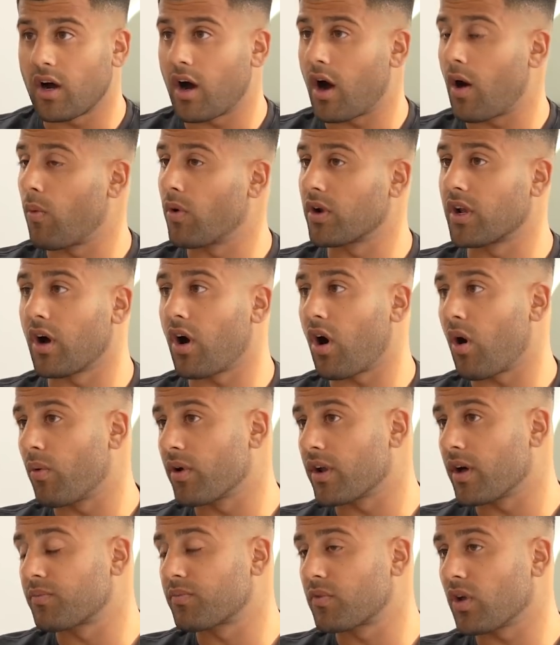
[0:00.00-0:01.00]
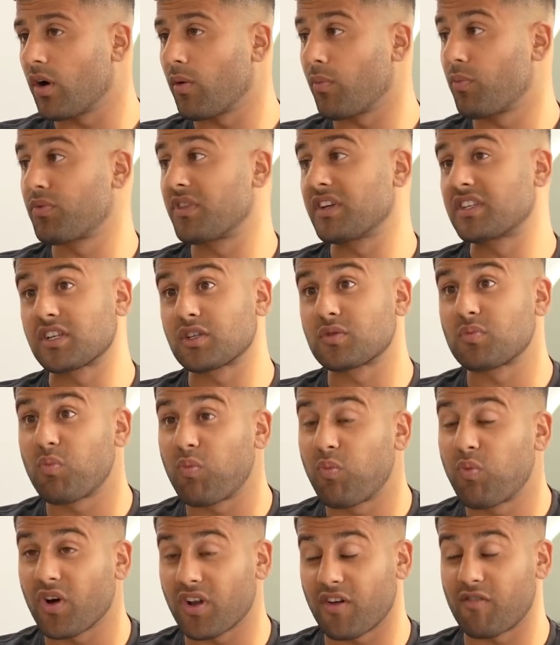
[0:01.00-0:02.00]
I want to, this is
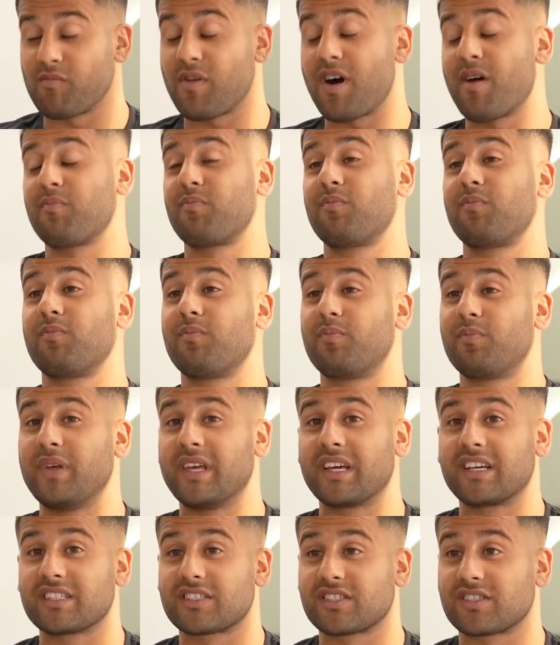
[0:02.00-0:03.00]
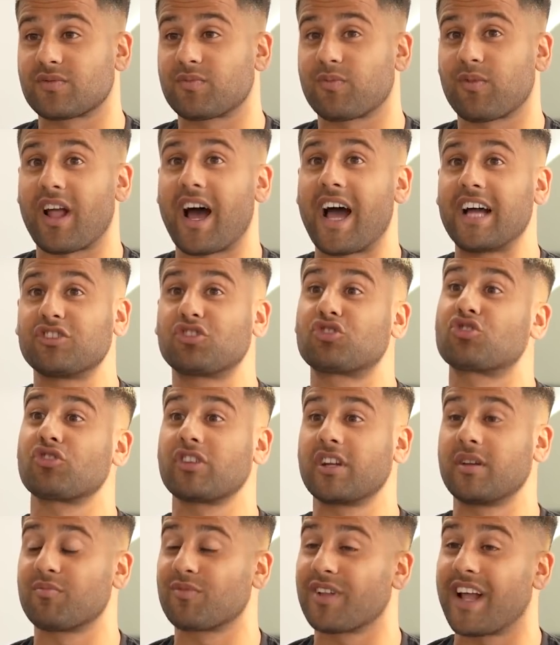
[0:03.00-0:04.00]
one of my biggest, like,
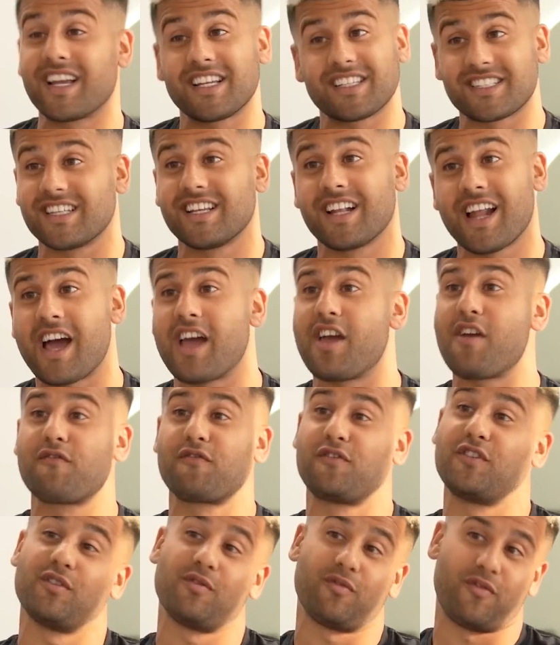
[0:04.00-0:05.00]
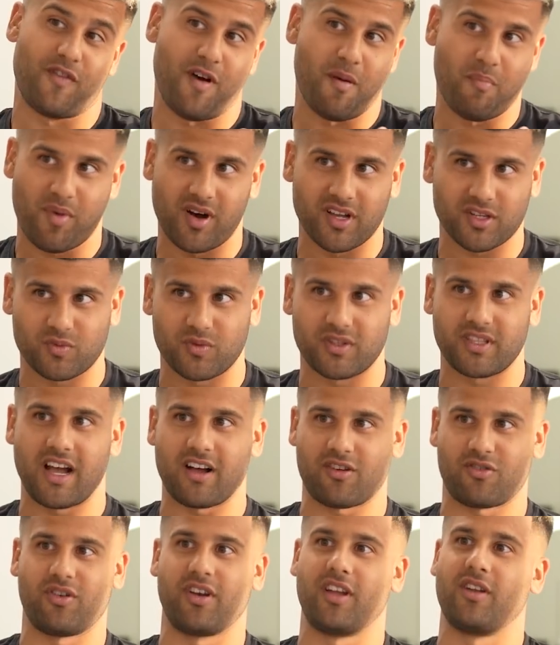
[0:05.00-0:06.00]
dream. Like, you see, like, if I bust with
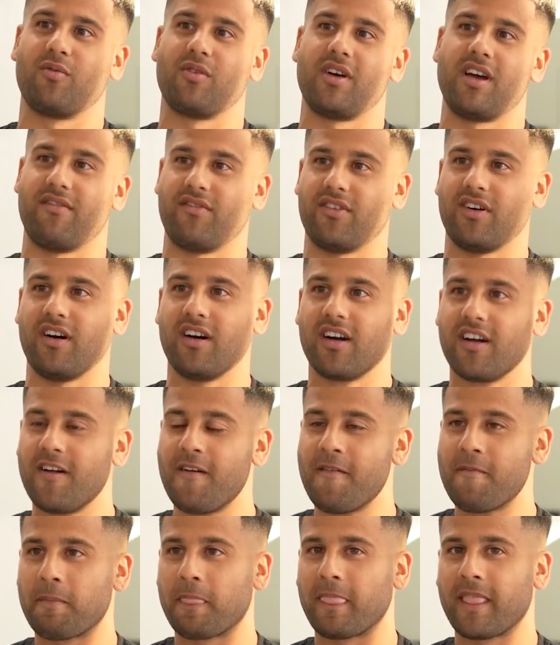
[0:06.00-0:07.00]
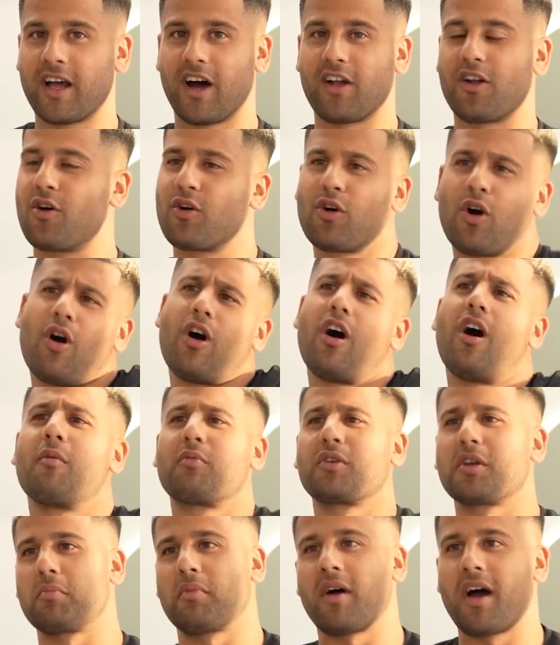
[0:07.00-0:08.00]
that coin or whatever, I don't go, I'm
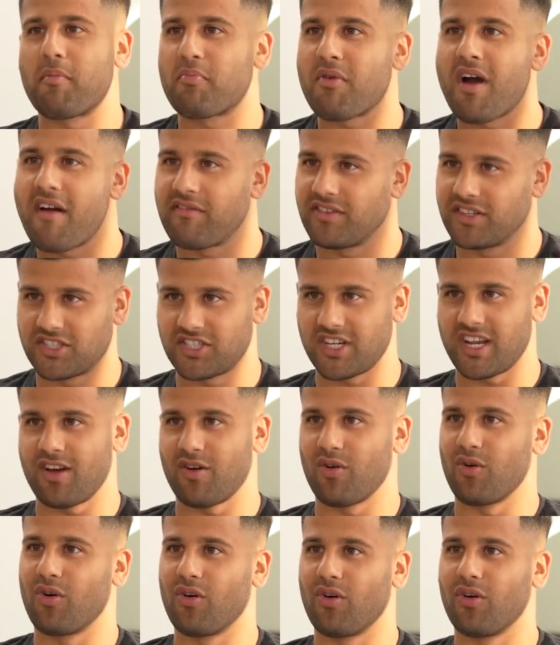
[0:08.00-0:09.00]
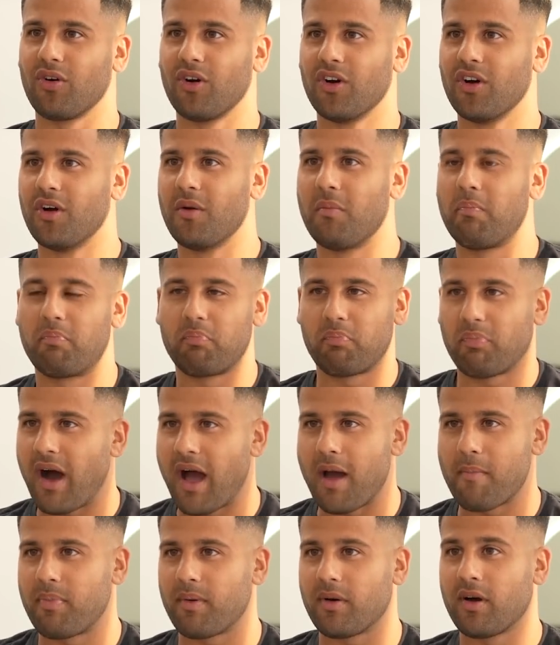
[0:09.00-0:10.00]
going to buy a private jet or
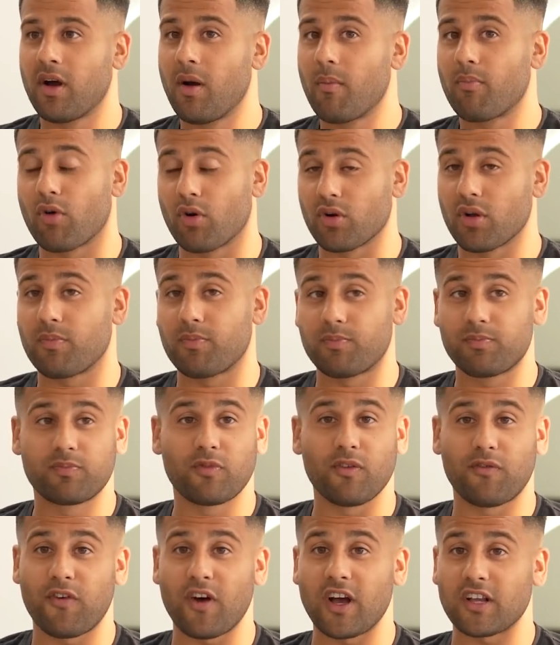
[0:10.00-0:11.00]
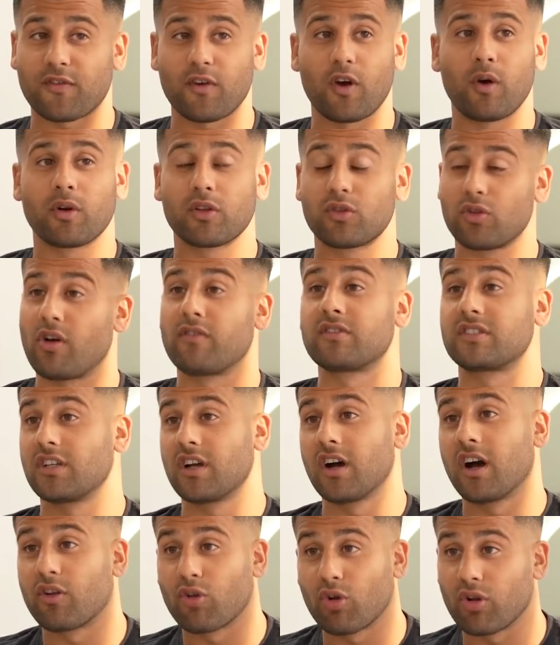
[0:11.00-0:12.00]
bro, the first thing I want to do, obviously,
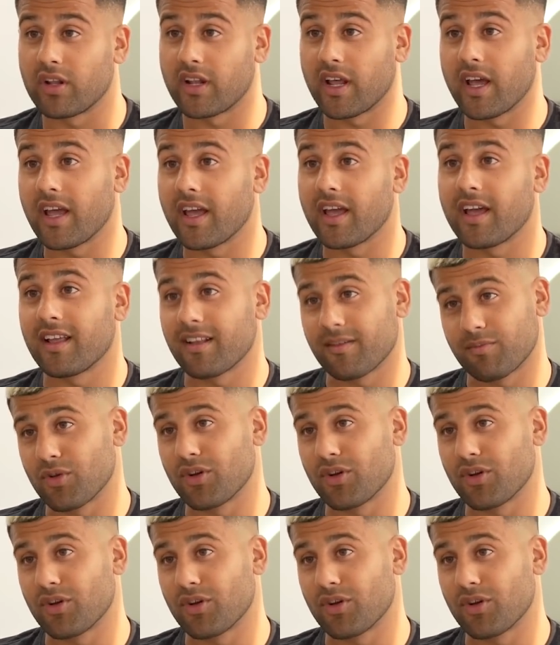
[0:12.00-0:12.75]
go on holiday, yeah? I'm